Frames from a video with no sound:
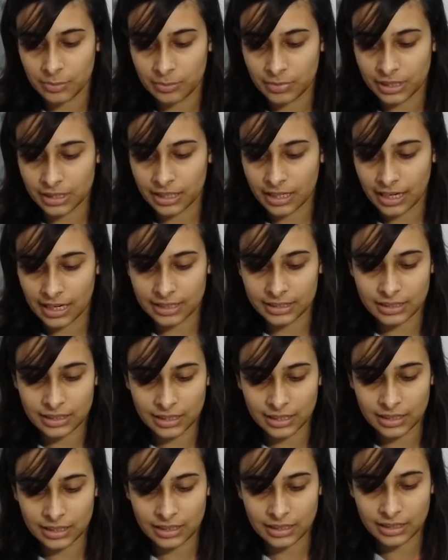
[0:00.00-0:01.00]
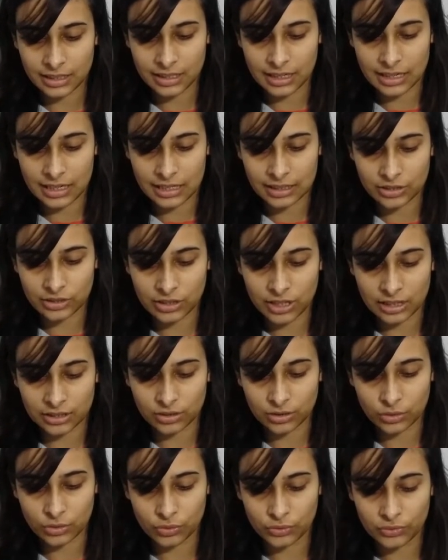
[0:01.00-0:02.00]
But I think I'd
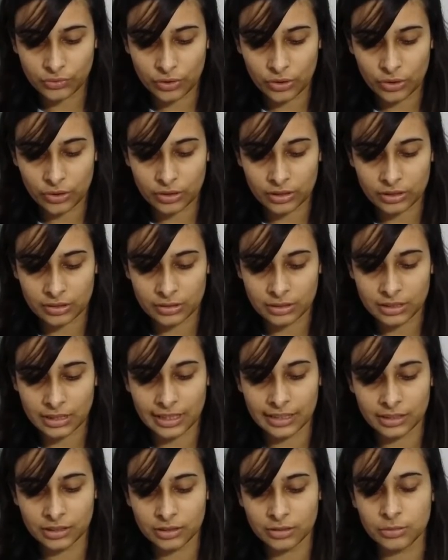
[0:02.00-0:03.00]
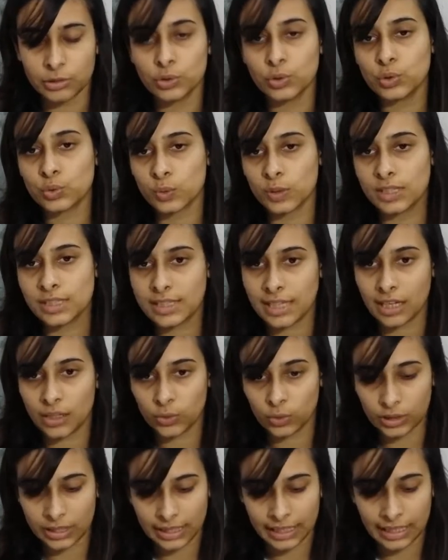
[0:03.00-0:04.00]
rather go for like the usual
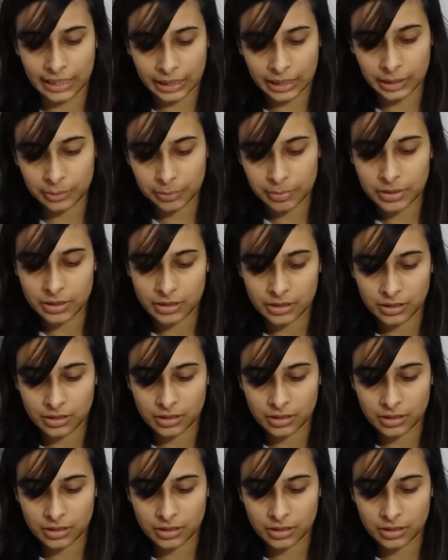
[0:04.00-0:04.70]
cello tape.